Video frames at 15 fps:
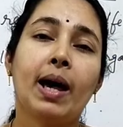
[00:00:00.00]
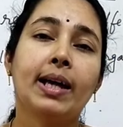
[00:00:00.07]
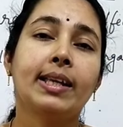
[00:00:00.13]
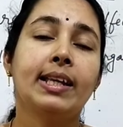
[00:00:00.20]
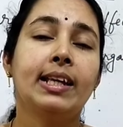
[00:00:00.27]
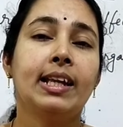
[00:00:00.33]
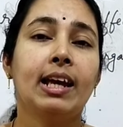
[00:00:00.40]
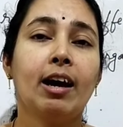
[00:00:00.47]

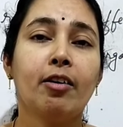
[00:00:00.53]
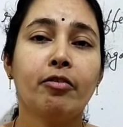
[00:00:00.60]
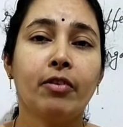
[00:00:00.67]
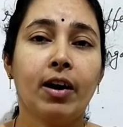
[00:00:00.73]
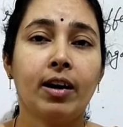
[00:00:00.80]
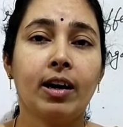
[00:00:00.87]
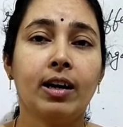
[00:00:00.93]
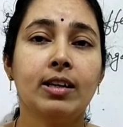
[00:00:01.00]
bacteria,
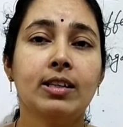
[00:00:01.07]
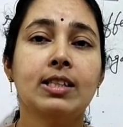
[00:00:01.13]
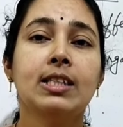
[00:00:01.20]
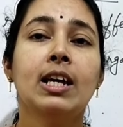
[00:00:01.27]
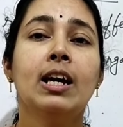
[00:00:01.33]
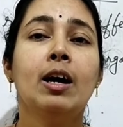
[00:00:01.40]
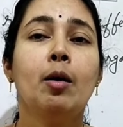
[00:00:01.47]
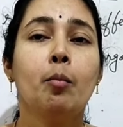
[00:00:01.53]
fungus,
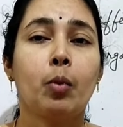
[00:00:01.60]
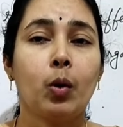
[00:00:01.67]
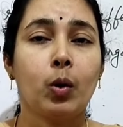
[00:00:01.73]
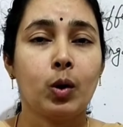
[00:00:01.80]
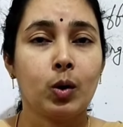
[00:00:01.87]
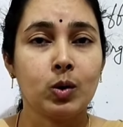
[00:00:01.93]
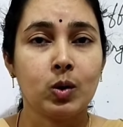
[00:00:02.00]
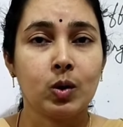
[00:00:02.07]

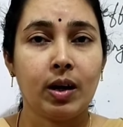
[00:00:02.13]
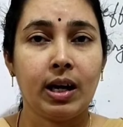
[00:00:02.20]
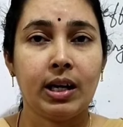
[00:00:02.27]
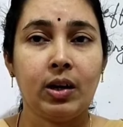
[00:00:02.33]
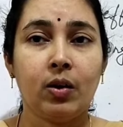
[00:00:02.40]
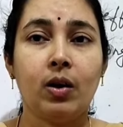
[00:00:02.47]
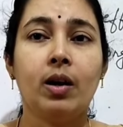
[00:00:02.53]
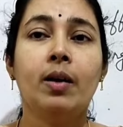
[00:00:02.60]
protozoa
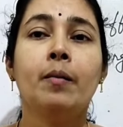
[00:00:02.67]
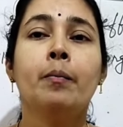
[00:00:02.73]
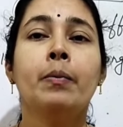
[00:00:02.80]
and all.